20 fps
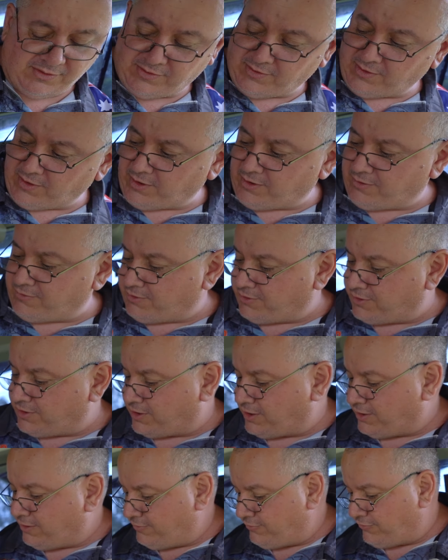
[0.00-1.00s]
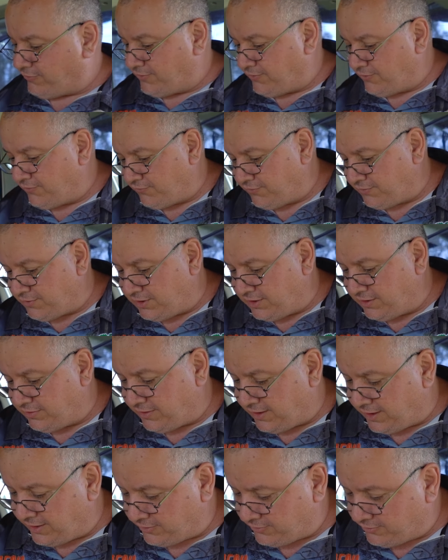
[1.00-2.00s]
So I'm going to just
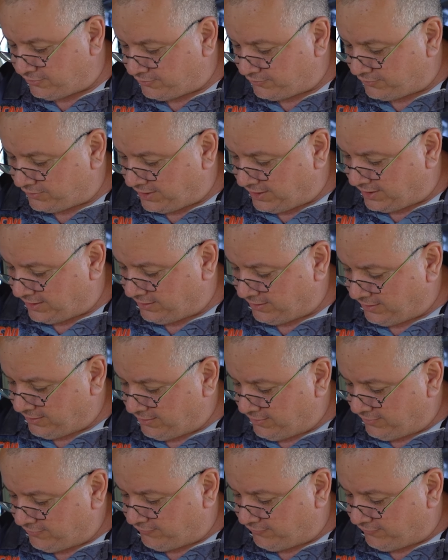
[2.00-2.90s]
let that cool down